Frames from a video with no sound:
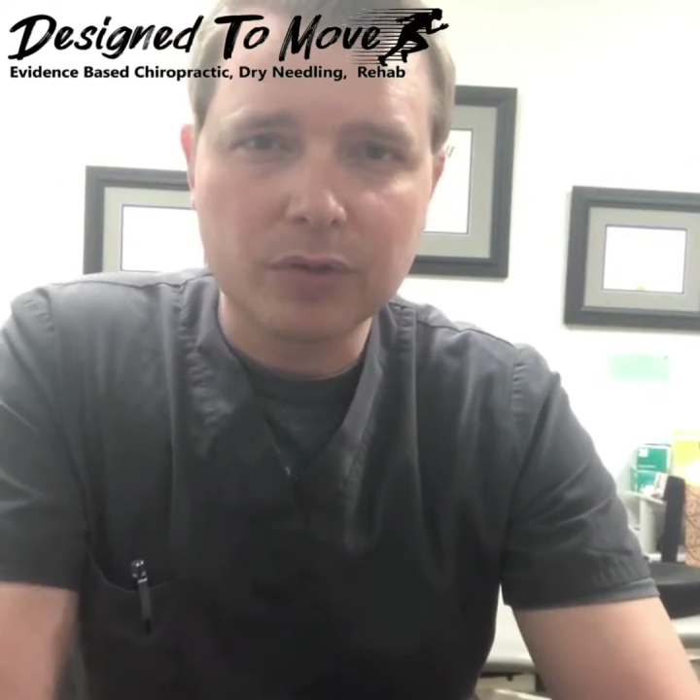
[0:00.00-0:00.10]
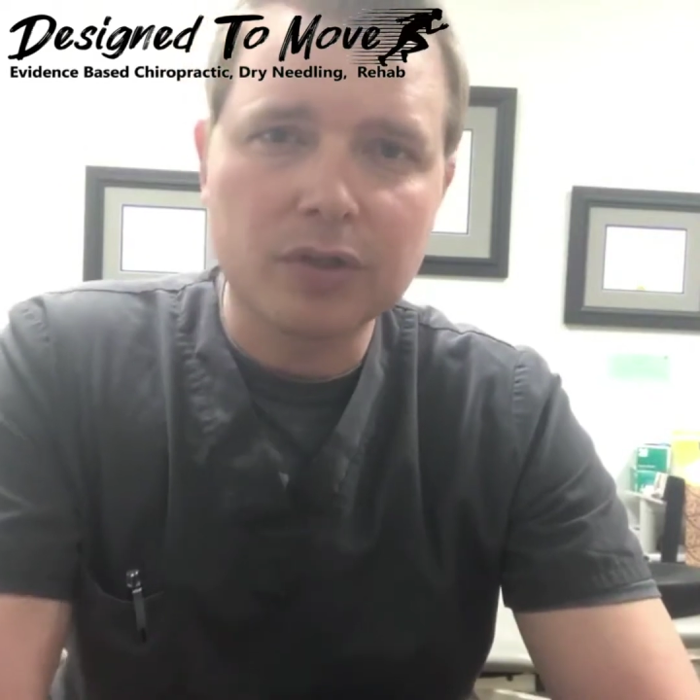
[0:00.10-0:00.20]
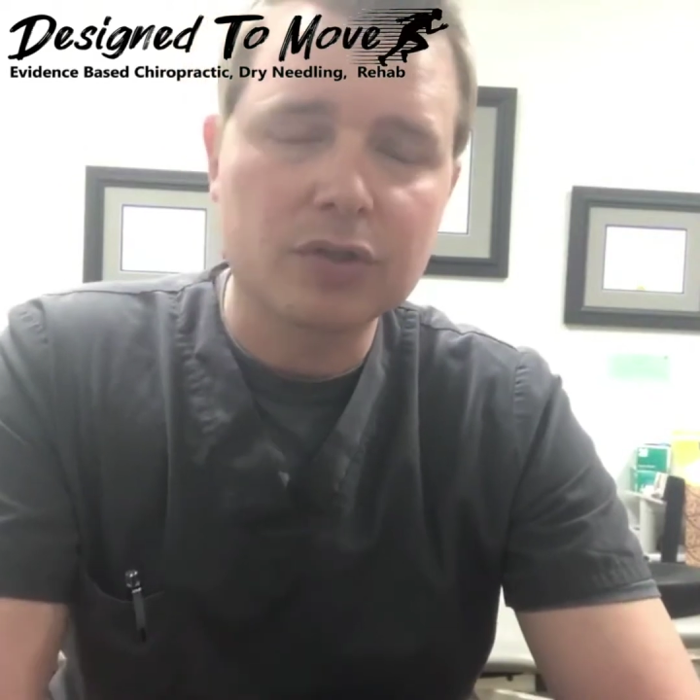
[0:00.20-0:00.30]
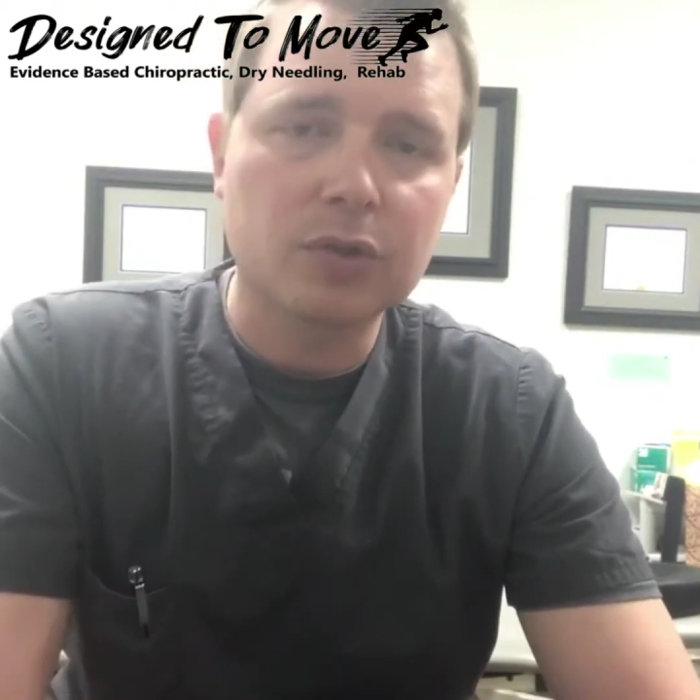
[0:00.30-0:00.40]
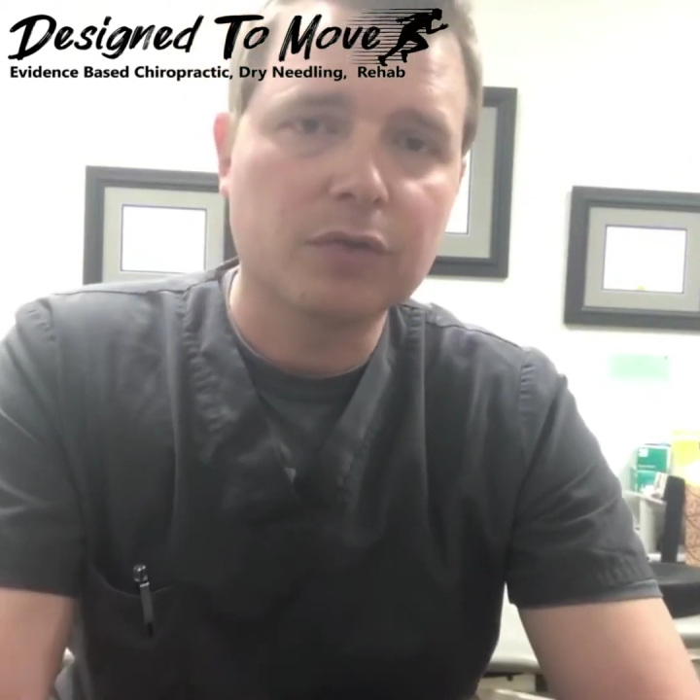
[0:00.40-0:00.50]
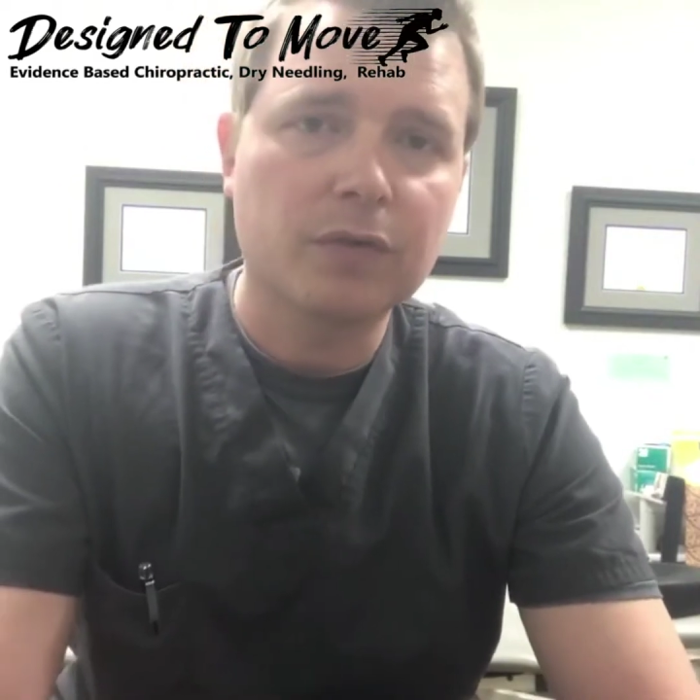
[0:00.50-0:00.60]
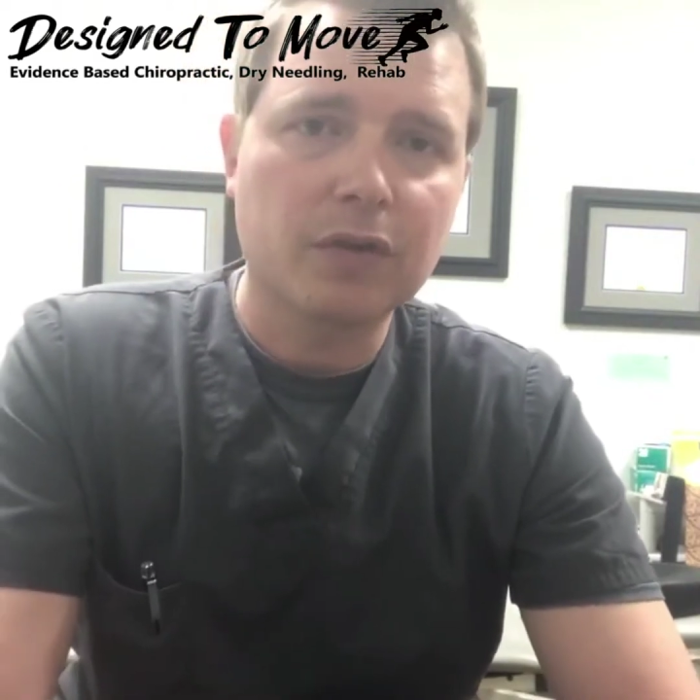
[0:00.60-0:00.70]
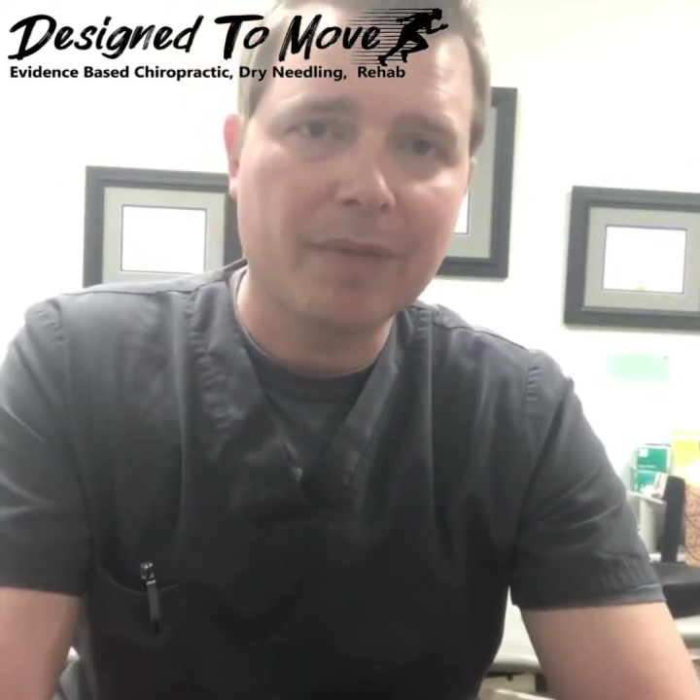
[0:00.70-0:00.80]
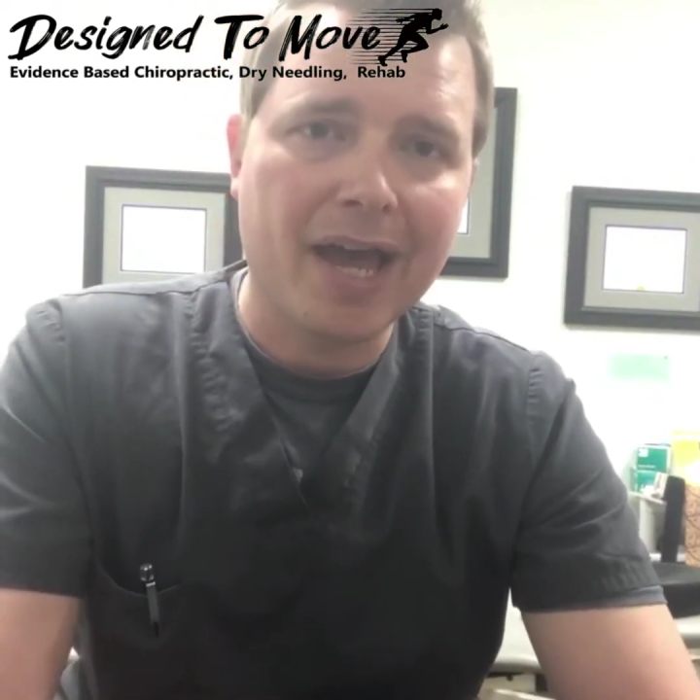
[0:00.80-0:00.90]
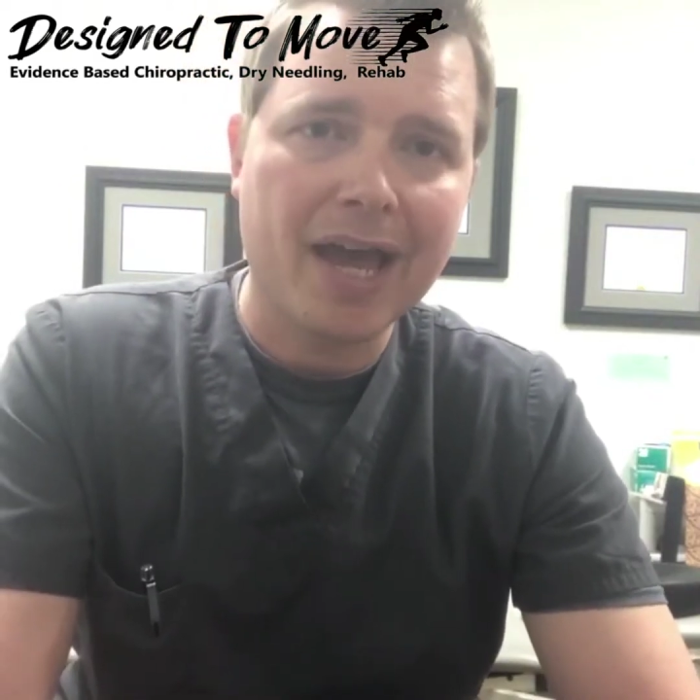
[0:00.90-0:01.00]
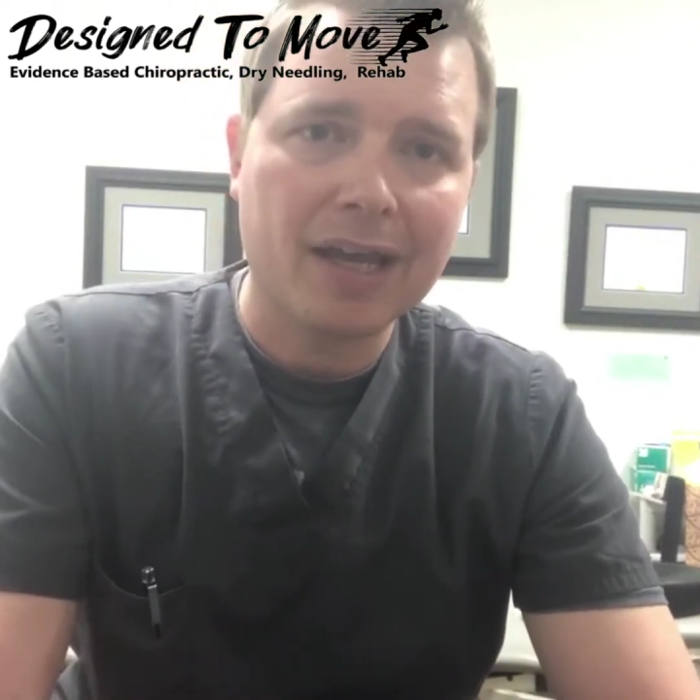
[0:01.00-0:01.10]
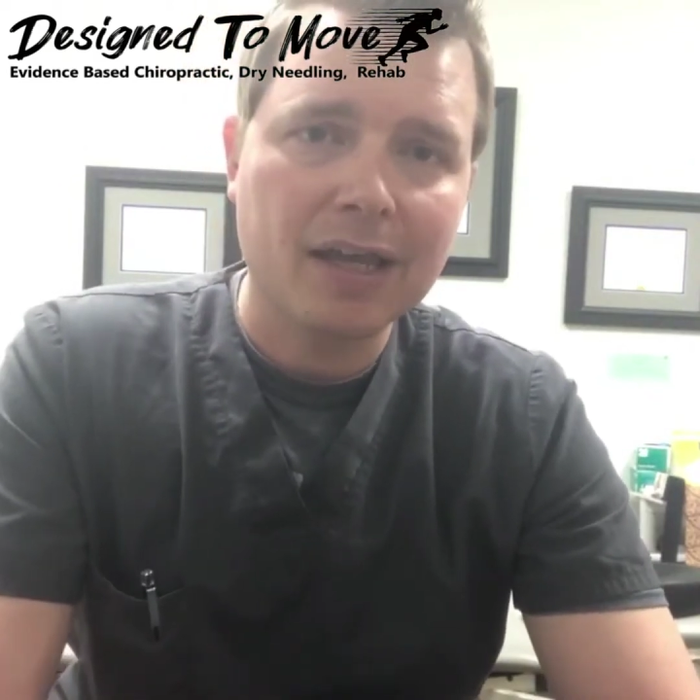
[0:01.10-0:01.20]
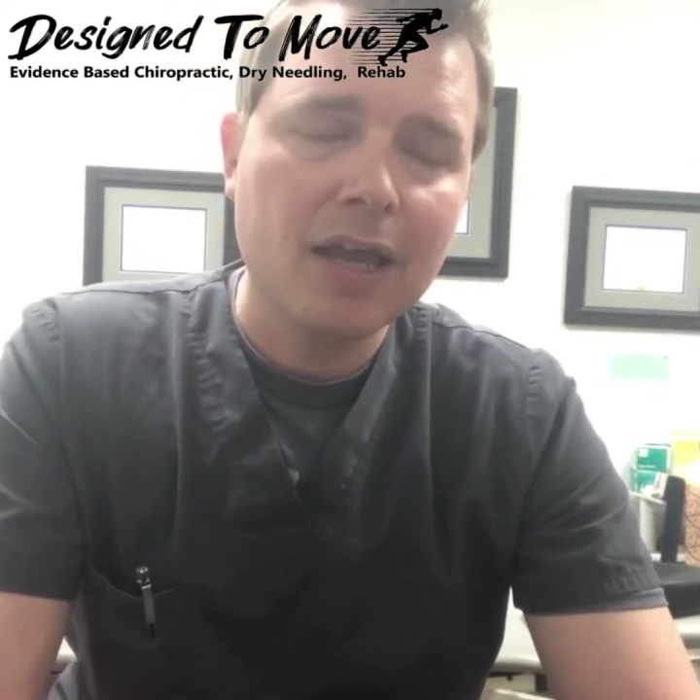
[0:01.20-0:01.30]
drill for the back.